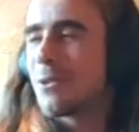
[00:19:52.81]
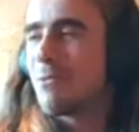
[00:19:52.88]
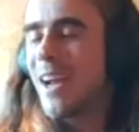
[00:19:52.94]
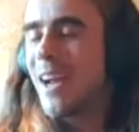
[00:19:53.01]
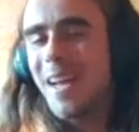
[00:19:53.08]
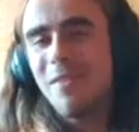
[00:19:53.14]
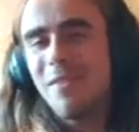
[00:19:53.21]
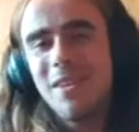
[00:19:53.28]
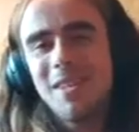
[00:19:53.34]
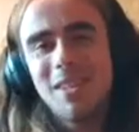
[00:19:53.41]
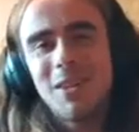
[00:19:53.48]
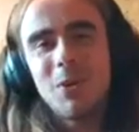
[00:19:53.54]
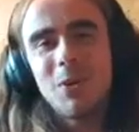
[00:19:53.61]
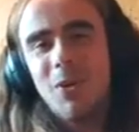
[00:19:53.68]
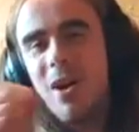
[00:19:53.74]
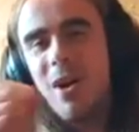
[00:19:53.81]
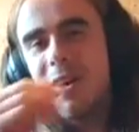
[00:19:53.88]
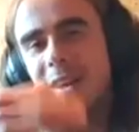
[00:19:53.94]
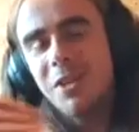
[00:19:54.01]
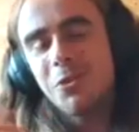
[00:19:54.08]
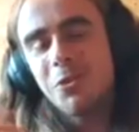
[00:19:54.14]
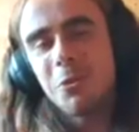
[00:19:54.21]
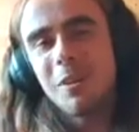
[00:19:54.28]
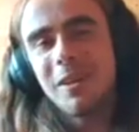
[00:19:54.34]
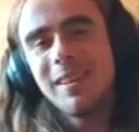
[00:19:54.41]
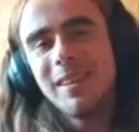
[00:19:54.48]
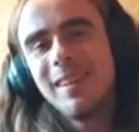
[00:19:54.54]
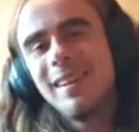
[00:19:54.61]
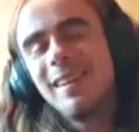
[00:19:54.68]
read every single line and enter it in.